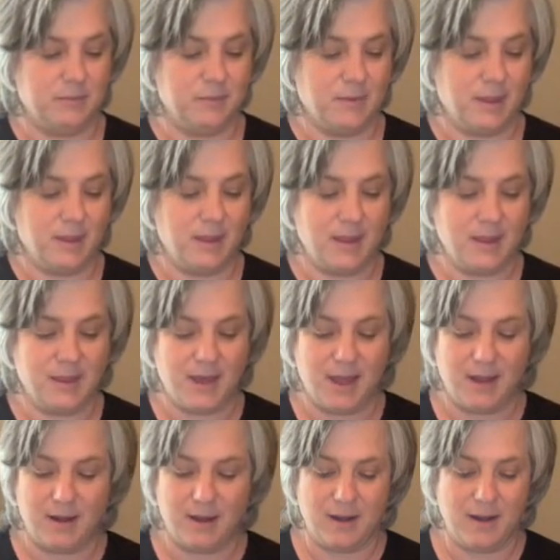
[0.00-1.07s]
I like that.
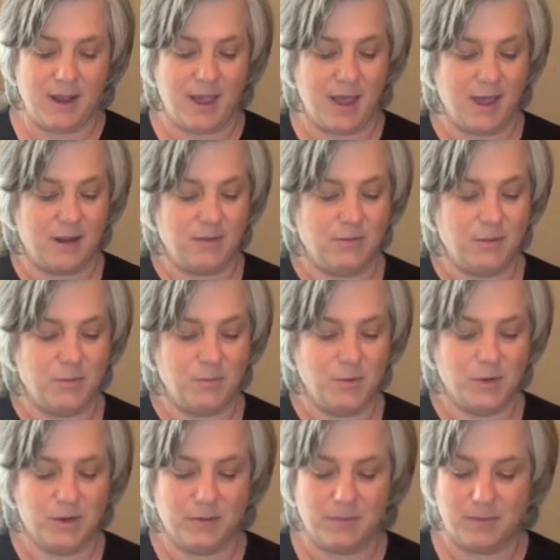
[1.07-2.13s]
I'm going to add a few more.